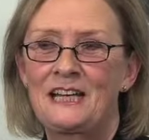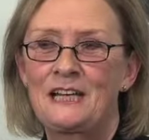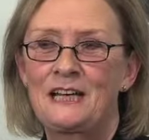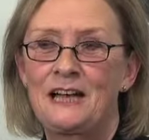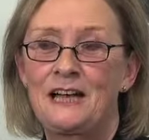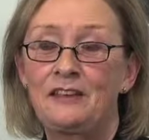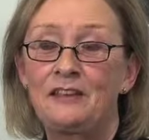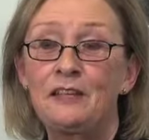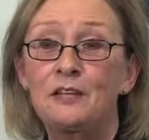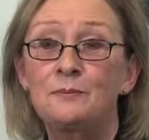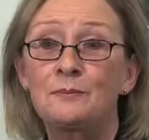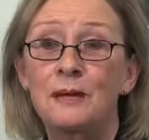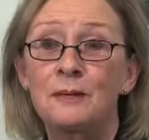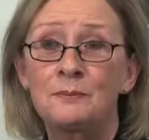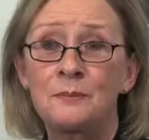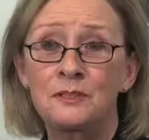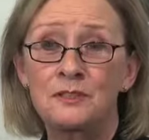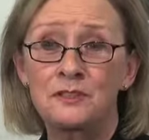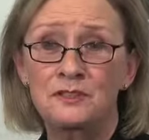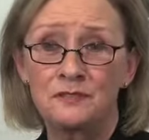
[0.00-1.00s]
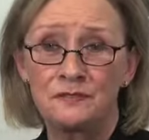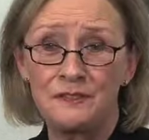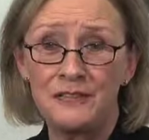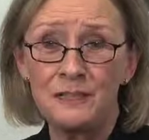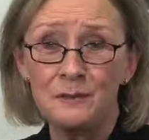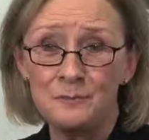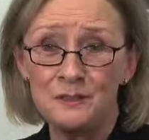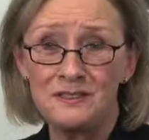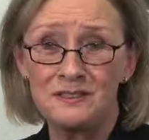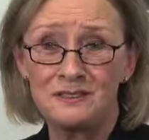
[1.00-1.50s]
Uh, I think my
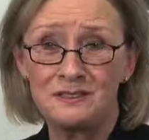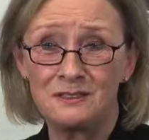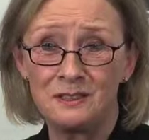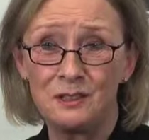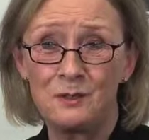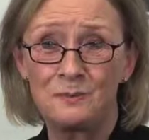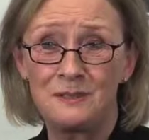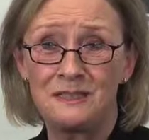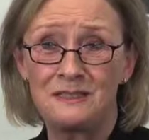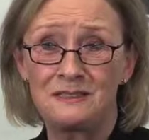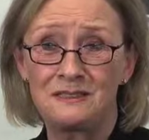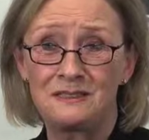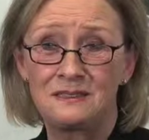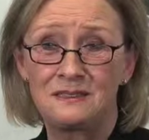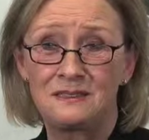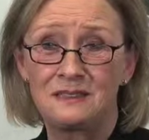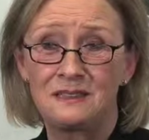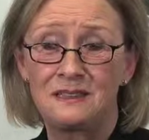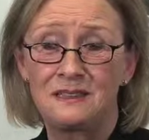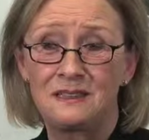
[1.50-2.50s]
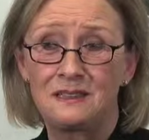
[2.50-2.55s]
most famous comment